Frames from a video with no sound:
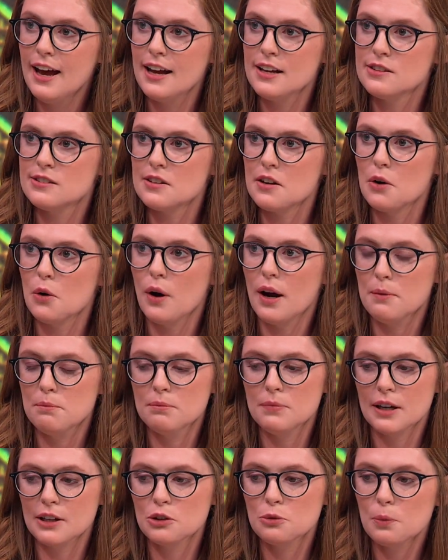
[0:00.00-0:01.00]
And so
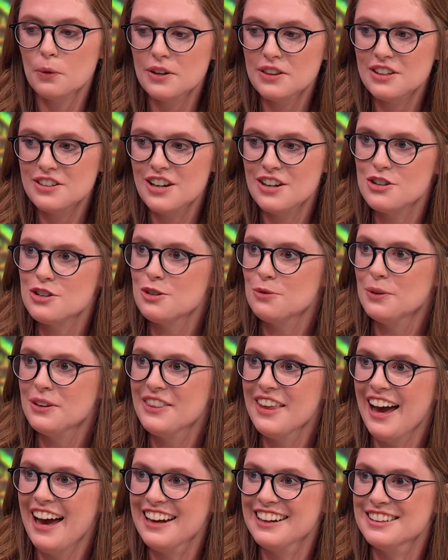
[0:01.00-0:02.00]
I'm exploring the tension
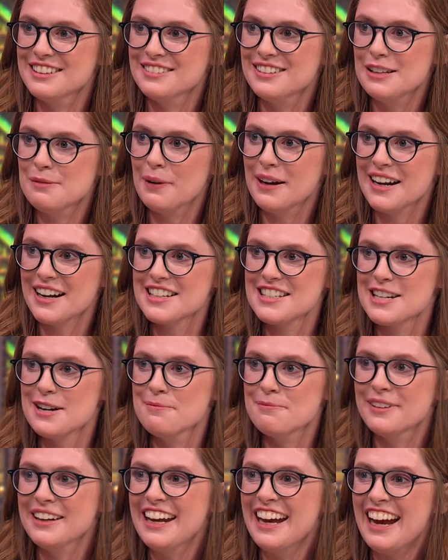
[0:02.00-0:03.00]
with that in, in my next
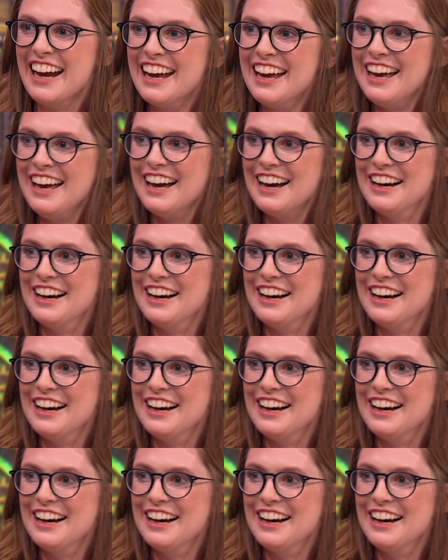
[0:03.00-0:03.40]
company.